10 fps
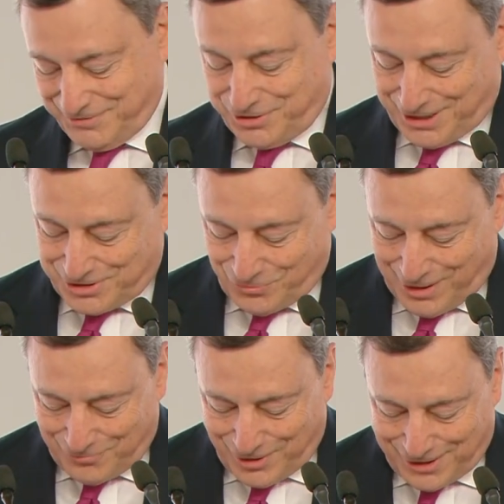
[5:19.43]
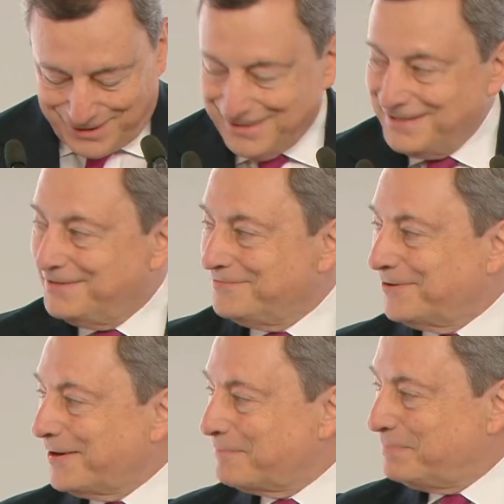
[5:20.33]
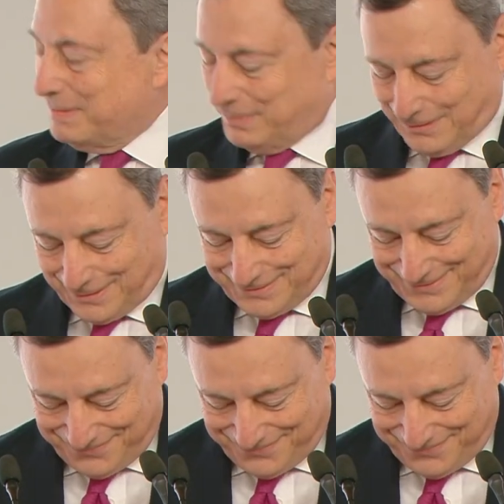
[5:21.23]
just one word for our people,